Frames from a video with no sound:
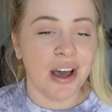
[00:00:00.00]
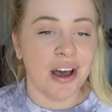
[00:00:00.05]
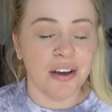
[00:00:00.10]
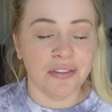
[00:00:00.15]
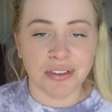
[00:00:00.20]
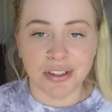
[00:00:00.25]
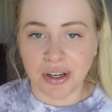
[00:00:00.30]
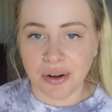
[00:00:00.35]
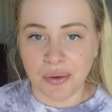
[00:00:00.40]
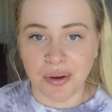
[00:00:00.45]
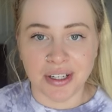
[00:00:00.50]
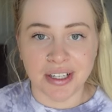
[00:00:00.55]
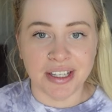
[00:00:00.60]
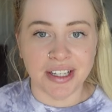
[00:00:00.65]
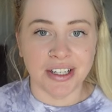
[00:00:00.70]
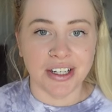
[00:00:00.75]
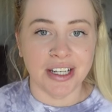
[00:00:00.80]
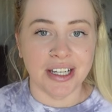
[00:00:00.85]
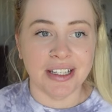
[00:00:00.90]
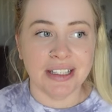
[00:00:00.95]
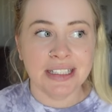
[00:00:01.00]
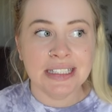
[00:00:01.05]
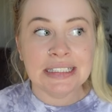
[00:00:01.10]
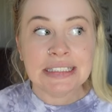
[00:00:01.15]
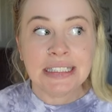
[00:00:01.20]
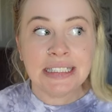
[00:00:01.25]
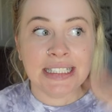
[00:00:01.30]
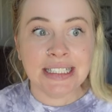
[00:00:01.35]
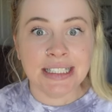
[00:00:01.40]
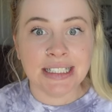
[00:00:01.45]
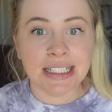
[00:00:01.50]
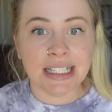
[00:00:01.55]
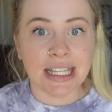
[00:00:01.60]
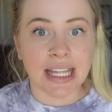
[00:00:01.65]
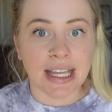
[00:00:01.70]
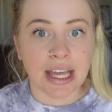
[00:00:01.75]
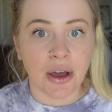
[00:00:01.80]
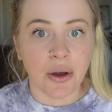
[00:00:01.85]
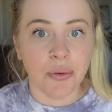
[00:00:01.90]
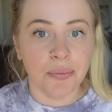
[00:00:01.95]
out, if you don't want to hear it,
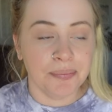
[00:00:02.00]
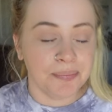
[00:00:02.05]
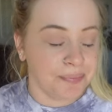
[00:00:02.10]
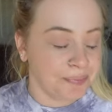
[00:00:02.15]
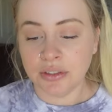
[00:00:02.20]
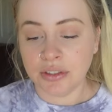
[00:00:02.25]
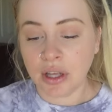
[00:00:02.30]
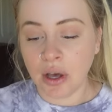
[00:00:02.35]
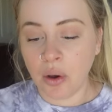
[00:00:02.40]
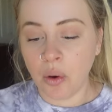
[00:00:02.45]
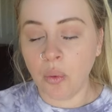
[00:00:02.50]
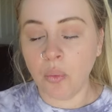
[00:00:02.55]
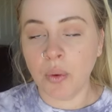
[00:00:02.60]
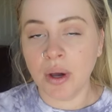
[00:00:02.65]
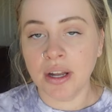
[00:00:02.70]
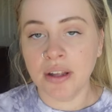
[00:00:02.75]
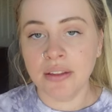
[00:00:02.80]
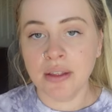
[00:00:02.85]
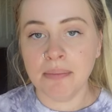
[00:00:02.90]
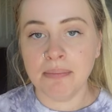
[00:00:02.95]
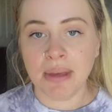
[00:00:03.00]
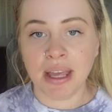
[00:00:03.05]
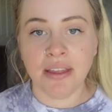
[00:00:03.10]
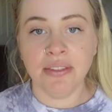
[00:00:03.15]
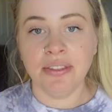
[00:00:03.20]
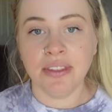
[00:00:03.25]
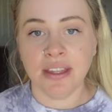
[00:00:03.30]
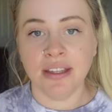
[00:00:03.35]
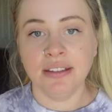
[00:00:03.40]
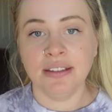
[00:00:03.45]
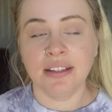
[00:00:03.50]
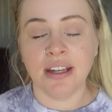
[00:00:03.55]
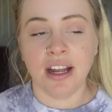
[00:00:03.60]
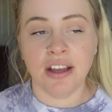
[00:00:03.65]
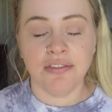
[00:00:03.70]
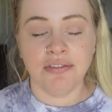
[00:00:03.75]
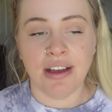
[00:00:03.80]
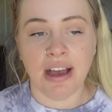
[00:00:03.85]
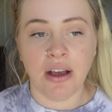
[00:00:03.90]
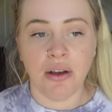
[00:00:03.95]
click out. So one of the main things that
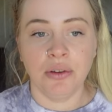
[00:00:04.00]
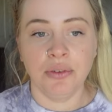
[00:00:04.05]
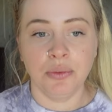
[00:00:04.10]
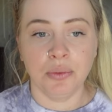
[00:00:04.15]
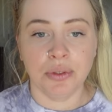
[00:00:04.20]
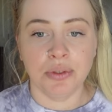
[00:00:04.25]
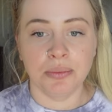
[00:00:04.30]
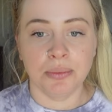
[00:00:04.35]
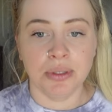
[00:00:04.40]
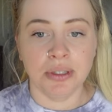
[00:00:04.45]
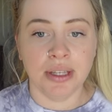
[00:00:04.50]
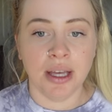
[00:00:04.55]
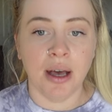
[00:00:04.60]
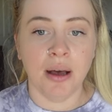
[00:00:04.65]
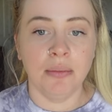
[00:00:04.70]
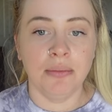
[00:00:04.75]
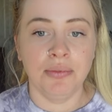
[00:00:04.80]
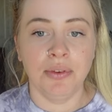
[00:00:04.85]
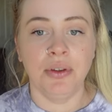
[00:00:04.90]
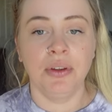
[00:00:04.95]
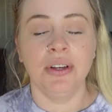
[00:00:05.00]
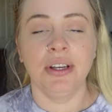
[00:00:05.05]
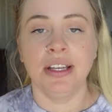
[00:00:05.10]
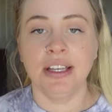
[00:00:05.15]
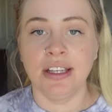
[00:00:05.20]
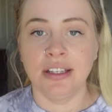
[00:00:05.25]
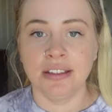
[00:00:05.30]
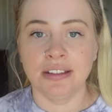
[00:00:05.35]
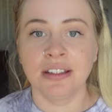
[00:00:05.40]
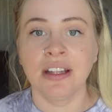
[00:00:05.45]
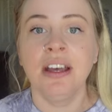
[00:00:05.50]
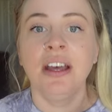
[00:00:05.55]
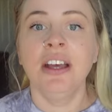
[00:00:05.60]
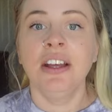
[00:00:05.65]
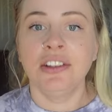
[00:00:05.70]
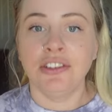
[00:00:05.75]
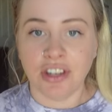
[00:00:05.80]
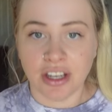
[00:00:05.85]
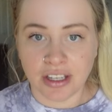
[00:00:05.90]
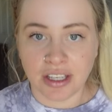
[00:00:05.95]
I found was really helpful is
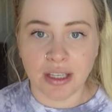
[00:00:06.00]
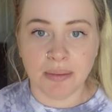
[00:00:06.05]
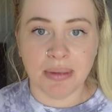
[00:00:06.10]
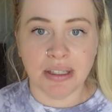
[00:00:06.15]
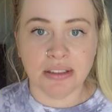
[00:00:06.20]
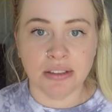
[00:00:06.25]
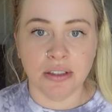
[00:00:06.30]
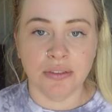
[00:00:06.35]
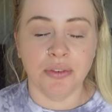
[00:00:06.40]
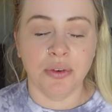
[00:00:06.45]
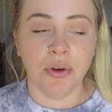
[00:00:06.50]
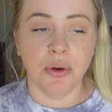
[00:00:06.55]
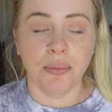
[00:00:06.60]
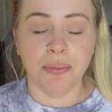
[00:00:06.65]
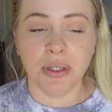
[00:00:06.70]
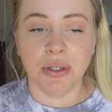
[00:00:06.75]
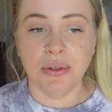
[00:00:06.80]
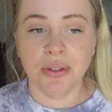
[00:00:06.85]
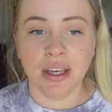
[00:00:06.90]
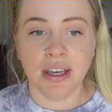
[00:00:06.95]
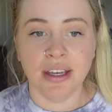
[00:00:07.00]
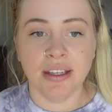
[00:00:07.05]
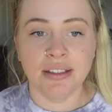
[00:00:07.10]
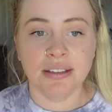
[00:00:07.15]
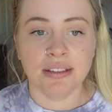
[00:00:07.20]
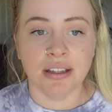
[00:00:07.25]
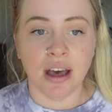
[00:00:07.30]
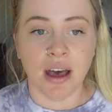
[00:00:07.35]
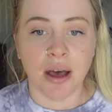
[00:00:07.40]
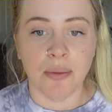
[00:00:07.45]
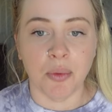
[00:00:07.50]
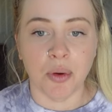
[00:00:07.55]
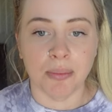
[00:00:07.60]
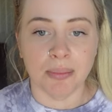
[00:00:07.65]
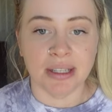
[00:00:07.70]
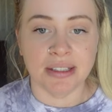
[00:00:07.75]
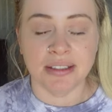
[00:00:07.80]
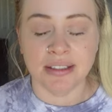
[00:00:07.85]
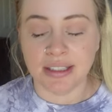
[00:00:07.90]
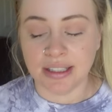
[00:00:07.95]
checking my cervical mucus um, or
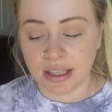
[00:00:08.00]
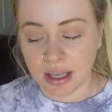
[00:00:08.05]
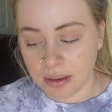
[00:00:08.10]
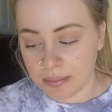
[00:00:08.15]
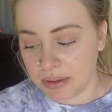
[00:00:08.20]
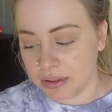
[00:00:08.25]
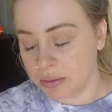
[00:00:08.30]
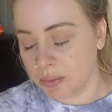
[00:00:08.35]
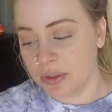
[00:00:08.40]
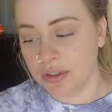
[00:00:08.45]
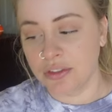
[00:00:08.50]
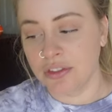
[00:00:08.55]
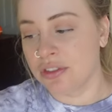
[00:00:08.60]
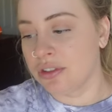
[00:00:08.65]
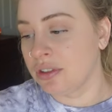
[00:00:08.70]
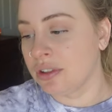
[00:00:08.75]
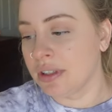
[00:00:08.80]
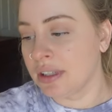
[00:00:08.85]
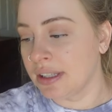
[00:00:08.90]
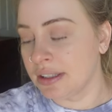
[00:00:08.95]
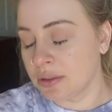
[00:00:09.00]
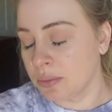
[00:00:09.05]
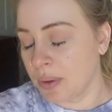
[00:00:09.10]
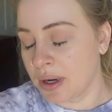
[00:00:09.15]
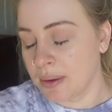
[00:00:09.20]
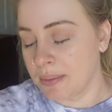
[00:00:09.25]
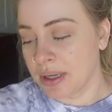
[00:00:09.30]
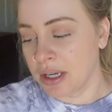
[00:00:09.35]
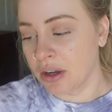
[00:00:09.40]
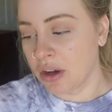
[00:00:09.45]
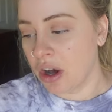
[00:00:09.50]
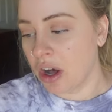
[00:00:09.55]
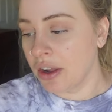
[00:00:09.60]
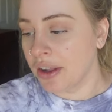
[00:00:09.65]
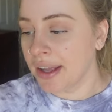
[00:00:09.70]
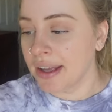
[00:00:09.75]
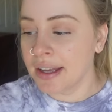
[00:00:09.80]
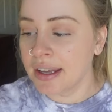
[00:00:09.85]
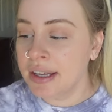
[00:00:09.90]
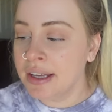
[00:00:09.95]
my CM is which is what I'm gonna
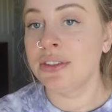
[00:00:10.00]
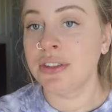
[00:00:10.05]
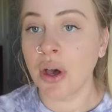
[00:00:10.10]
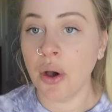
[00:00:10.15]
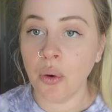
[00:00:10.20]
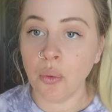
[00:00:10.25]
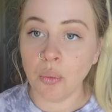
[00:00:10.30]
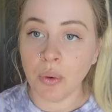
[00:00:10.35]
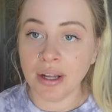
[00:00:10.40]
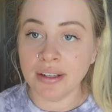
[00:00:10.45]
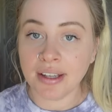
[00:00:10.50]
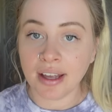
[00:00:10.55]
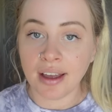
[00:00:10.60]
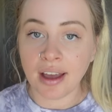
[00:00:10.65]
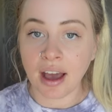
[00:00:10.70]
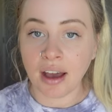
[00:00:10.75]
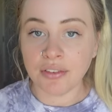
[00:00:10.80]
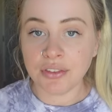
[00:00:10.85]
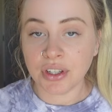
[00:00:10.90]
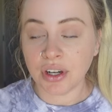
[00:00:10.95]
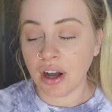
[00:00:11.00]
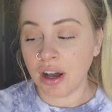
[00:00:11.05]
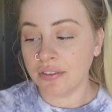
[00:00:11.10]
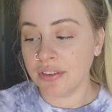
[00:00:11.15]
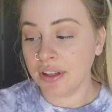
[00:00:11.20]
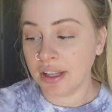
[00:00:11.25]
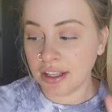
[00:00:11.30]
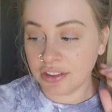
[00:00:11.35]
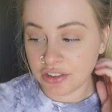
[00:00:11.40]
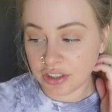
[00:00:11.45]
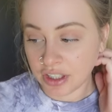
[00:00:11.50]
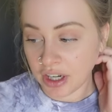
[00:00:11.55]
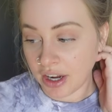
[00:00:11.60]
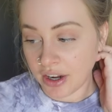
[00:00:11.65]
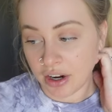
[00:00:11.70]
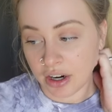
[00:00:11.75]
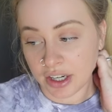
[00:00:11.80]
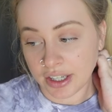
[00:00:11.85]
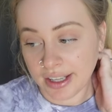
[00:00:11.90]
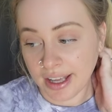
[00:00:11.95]
call it. So one day after ovulation,
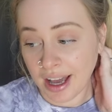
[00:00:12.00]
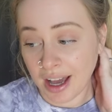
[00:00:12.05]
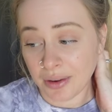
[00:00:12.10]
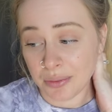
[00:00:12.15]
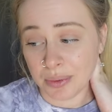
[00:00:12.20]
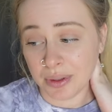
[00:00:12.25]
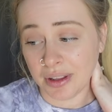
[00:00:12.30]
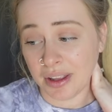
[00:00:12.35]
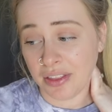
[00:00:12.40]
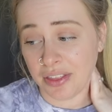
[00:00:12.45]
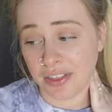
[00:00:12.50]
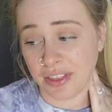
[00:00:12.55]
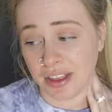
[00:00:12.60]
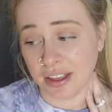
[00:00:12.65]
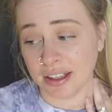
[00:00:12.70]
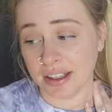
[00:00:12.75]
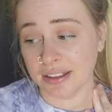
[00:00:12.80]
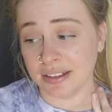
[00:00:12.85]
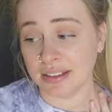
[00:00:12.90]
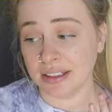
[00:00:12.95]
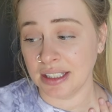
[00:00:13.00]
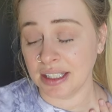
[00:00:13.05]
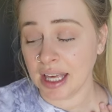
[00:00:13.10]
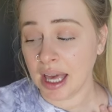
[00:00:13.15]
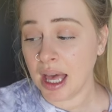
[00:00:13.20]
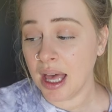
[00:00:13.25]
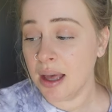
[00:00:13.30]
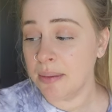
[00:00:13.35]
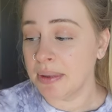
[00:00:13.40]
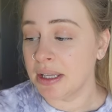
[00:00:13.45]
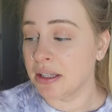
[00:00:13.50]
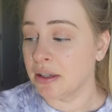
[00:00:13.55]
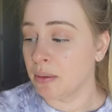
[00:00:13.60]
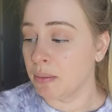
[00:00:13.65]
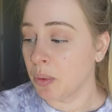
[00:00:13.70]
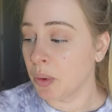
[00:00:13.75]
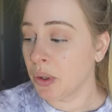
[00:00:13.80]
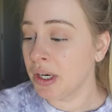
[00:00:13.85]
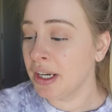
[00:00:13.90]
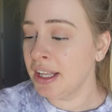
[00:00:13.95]
I already had really thick CM in the
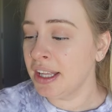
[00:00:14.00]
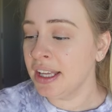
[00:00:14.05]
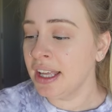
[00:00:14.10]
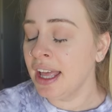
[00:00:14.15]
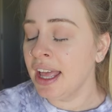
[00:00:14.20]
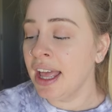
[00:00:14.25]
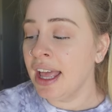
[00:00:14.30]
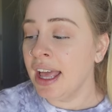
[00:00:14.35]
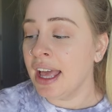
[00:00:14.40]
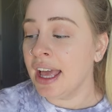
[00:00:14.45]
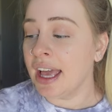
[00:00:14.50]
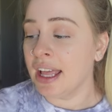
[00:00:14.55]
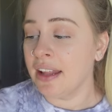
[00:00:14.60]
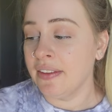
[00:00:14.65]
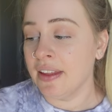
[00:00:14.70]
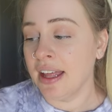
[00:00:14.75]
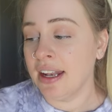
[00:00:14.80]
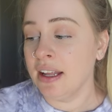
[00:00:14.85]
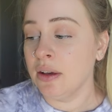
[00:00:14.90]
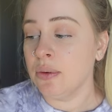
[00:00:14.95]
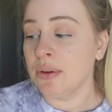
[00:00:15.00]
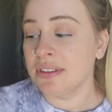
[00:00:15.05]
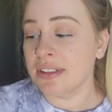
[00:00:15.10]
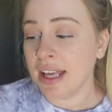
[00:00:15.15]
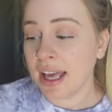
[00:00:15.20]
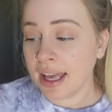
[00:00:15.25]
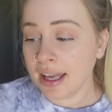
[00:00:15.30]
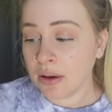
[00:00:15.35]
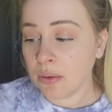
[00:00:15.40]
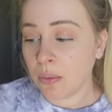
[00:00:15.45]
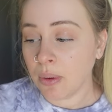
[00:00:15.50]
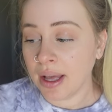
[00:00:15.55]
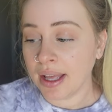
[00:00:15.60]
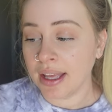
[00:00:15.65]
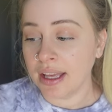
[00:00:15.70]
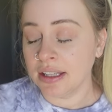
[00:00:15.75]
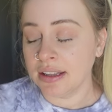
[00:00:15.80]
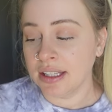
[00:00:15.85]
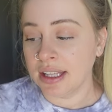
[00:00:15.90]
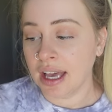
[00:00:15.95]
morning and then it was egg
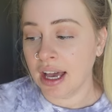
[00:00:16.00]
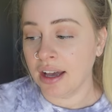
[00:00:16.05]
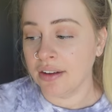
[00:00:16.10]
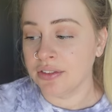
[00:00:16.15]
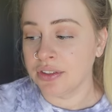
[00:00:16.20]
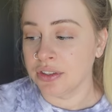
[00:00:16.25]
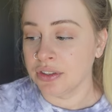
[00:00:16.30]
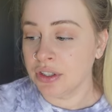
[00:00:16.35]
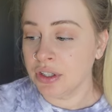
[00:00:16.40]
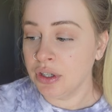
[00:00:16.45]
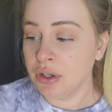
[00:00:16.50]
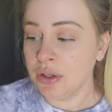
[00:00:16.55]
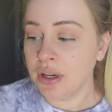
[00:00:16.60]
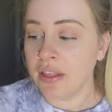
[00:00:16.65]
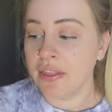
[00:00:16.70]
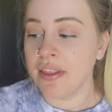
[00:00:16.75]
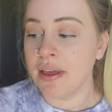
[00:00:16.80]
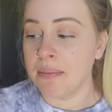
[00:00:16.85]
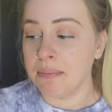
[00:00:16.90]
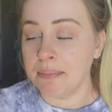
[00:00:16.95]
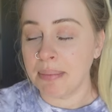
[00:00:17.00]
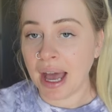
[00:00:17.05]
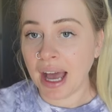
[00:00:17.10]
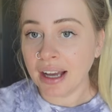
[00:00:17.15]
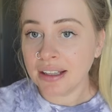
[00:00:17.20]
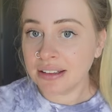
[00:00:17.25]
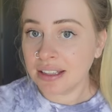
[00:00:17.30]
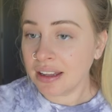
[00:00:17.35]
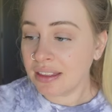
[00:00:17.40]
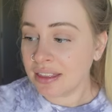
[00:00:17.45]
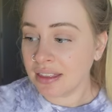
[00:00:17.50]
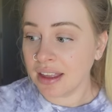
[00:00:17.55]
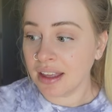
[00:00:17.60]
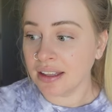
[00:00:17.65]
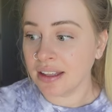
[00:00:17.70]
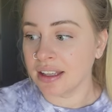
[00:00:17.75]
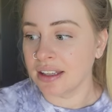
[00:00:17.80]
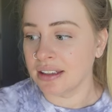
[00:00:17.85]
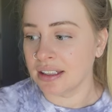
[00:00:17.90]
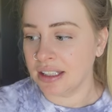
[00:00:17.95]
white in the afternoon and then back to
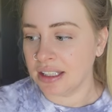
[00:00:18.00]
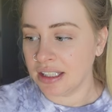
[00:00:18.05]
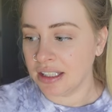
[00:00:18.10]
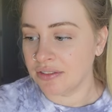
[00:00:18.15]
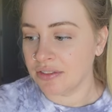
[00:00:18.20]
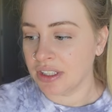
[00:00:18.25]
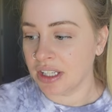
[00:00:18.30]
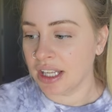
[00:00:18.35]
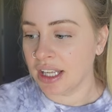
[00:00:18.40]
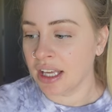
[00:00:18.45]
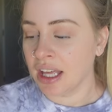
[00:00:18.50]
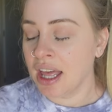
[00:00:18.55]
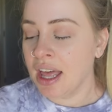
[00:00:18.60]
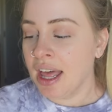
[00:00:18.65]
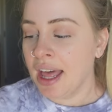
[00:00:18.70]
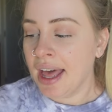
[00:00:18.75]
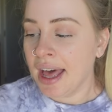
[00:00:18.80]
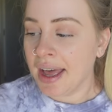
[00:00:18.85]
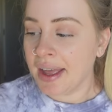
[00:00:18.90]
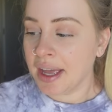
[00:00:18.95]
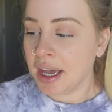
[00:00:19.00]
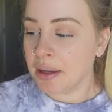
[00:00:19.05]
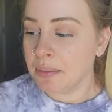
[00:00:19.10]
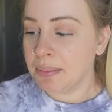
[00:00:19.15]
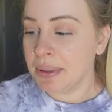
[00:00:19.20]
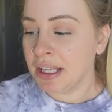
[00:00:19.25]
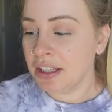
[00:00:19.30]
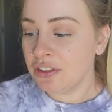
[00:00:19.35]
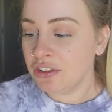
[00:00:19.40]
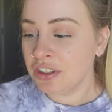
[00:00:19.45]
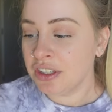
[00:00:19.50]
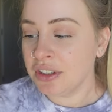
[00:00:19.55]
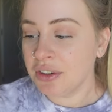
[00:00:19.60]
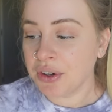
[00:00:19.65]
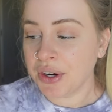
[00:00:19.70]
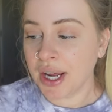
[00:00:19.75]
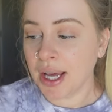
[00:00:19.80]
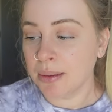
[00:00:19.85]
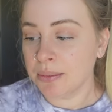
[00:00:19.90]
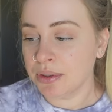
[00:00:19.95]
thick in the evening. I had pinching
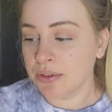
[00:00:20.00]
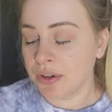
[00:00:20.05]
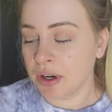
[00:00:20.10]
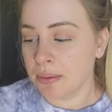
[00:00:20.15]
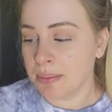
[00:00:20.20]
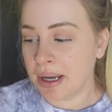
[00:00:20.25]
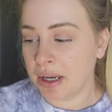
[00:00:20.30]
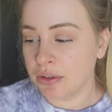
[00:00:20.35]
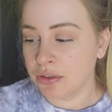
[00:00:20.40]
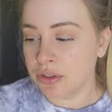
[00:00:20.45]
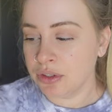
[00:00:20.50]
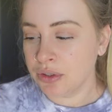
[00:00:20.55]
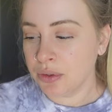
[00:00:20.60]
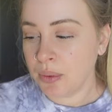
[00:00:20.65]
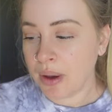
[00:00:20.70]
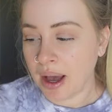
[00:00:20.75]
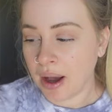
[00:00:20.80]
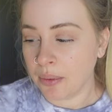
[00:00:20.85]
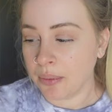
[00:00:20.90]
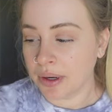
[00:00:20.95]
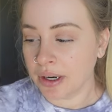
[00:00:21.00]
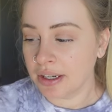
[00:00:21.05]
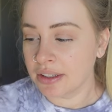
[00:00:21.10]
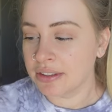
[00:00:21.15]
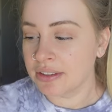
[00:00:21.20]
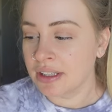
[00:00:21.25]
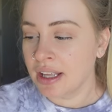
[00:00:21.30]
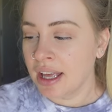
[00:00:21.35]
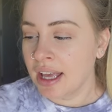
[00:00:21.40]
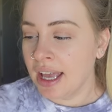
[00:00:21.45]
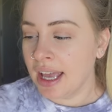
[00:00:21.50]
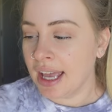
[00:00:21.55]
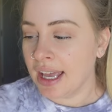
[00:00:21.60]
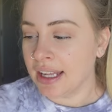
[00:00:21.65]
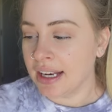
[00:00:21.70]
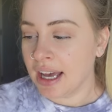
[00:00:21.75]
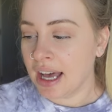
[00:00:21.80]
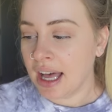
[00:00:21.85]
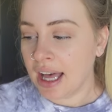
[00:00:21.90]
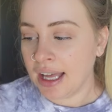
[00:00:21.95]
cramps for about two hours
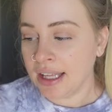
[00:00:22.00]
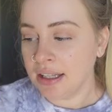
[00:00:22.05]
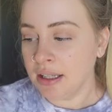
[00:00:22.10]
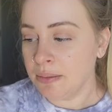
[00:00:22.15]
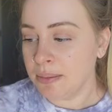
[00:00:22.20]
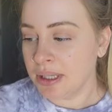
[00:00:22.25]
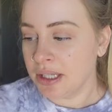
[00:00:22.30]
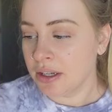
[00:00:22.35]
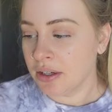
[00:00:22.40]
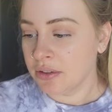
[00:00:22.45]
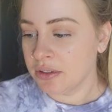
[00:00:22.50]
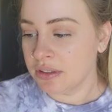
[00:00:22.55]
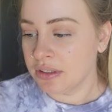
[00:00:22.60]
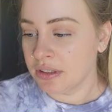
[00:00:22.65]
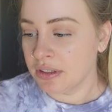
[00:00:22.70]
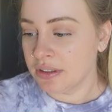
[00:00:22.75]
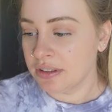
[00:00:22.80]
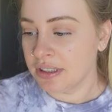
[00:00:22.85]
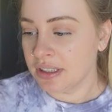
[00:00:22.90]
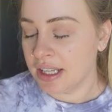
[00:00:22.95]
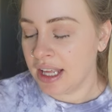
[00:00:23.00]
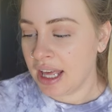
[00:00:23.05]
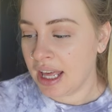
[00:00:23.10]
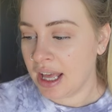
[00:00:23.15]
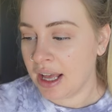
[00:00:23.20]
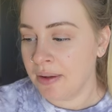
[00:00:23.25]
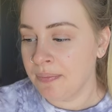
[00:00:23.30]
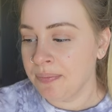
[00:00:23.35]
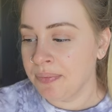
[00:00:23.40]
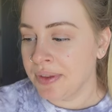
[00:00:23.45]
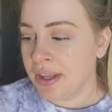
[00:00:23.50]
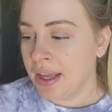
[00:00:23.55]
and a high libido still today.